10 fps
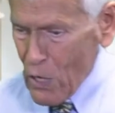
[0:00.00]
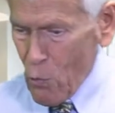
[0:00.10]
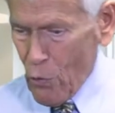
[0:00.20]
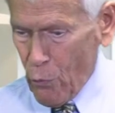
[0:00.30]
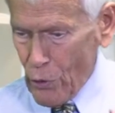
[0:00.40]

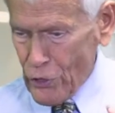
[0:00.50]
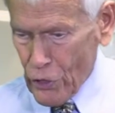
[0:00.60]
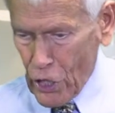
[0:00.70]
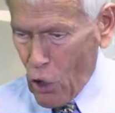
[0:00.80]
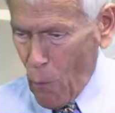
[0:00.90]
with which you're
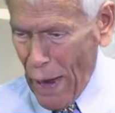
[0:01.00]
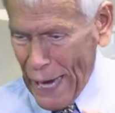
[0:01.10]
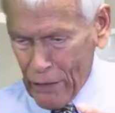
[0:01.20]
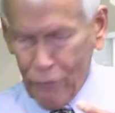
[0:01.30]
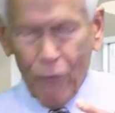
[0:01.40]
going to go
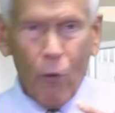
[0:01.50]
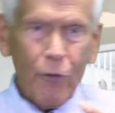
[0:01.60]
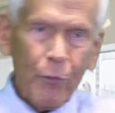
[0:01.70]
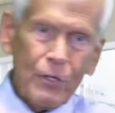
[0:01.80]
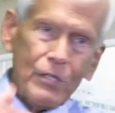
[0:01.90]
back and forth
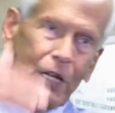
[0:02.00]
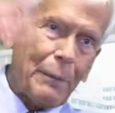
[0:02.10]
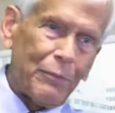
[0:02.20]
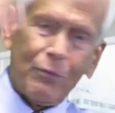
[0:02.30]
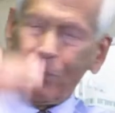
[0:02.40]
with the
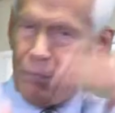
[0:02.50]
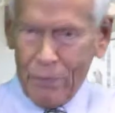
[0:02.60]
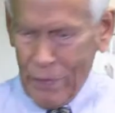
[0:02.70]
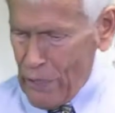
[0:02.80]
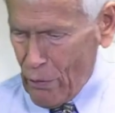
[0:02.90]
steps
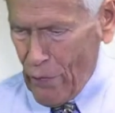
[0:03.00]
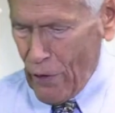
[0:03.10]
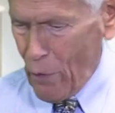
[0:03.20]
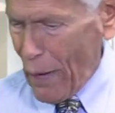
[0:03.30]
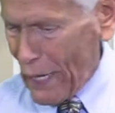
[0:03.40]
here and
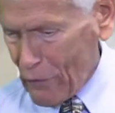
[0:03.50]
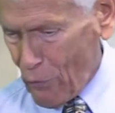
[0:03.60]
there, back and